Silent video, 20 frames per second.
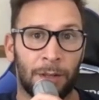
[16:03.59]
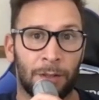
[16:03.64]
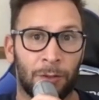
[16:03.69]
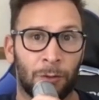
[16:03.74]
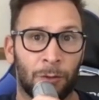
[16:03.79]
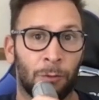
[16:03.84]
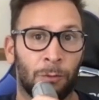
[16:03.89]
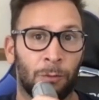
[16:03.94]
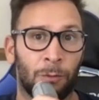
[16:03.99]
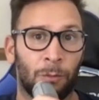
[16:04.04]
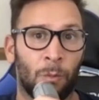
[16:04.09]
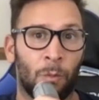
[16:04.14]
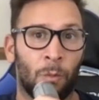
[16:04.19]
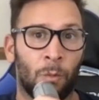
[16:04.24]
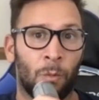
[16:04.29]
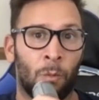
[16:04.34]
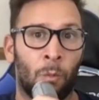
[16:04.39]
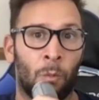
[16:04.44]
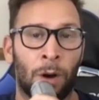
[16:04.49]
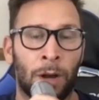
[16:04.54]
So
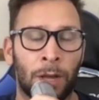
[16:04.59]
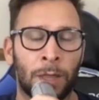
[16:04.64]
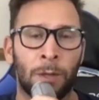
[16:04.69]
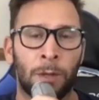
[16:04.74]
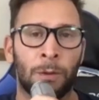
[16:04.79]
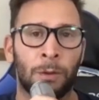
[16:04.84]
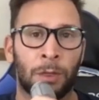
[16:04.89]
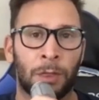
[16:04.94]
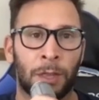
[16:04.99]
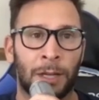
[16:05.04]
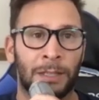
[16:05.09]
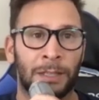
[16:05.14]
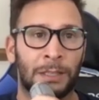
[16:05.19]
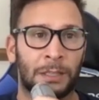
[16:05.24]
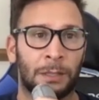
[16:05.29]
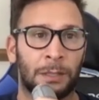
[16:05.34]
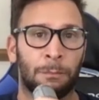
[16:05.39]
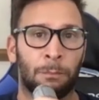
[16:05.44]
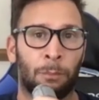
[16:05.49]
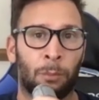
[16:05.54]
why do you think
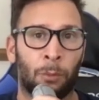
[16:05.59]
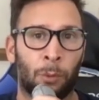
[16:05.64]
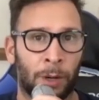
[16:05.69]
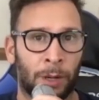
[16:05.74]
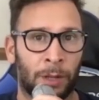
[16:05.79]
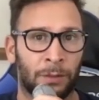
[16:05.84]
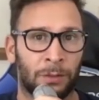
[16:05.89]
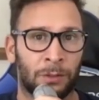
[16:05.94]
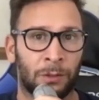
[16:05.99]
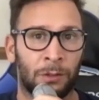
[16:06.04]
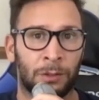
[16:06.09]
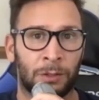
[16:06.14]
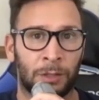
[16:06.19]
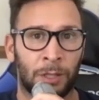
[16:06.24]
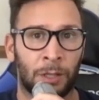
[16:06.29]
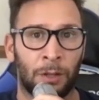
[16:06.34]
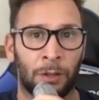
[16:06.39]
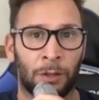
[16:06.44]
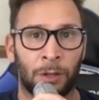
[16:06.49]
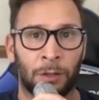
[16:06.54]
some brands are
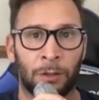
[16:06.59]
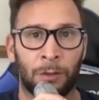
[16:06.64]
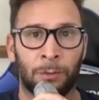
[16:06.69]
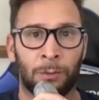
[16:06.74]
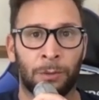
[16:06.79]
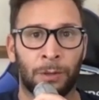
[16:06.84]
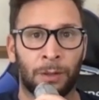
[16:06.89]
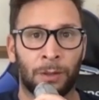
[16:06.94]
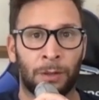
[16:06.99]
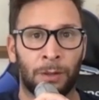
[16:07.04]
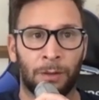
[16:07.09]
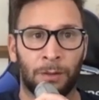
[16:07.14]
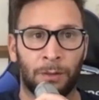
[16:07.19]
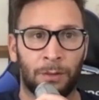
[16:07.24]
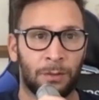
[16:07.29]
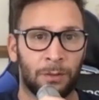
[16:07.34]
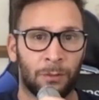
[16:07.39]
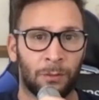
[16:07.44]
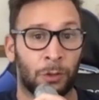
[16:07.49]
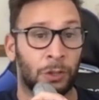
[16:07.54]
still not doing
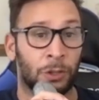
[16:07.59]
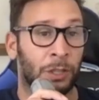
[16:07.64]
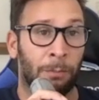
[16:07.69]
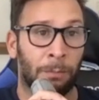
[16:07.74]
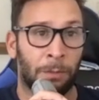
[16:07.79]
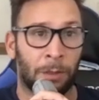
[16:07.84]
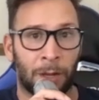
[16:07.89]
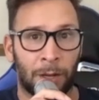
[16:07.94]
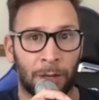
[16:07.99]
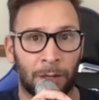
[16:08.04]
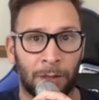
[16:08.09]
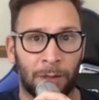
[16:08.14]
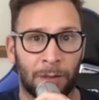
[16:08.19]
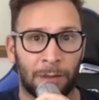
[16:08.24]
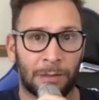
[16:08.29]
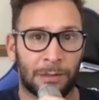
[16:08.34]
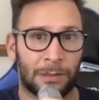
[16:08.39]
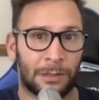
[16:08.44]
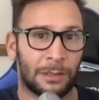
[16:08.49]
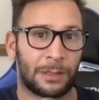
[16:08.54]
this or something like
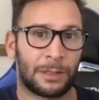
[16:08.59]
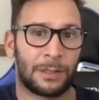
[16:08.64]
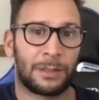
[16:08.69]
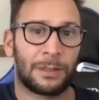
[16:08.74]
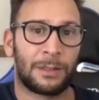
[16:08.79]
this?